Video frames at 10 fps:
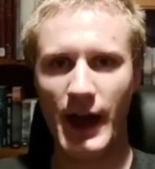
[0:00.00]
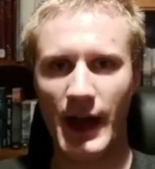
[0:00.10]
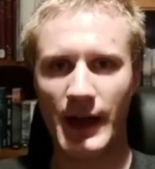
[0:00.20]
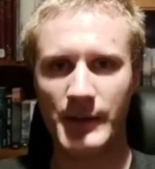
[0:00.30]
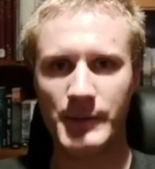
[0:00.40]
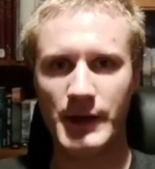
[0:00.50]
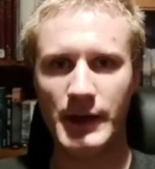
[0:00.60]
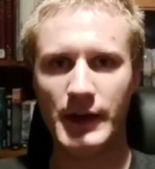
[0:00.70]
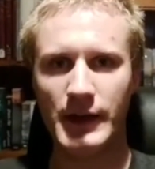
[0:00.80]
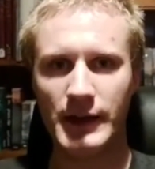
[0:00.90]

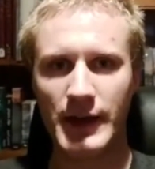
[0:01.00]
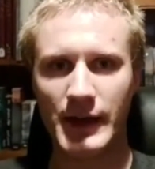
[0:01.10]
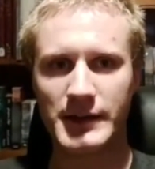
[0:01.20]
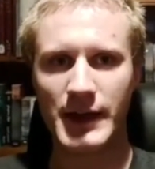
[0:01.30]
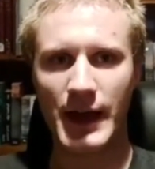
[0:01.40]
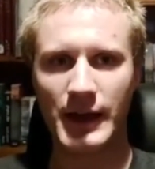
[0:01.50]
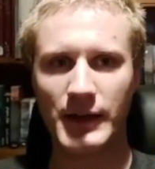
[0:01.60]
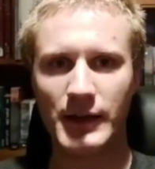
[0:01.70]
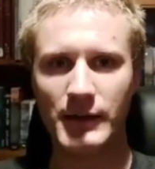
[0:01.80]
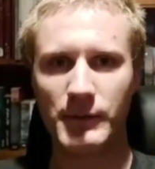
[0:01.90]
Now today
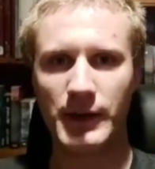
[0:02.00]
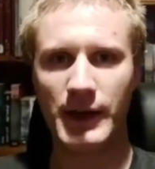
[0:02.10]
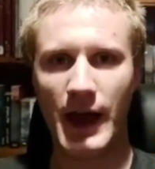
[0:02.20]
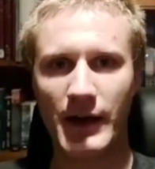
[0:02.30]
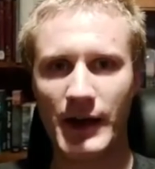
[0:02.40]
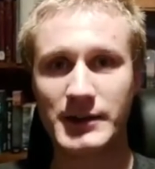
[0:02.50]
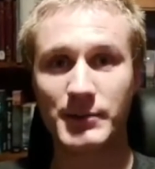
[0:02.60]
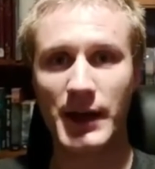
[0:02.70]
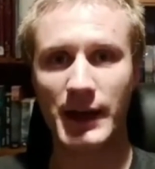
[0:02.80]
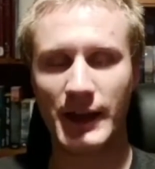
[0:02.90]
we are actually
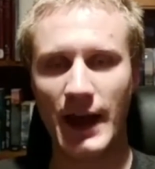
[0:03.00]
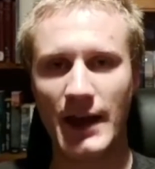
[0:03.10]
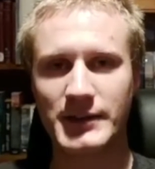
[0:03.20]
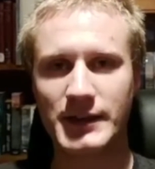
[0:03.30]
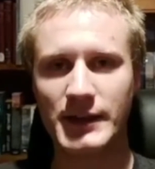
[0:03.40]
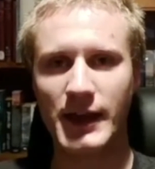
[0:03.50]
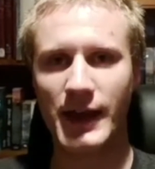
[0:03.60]
planning an outing.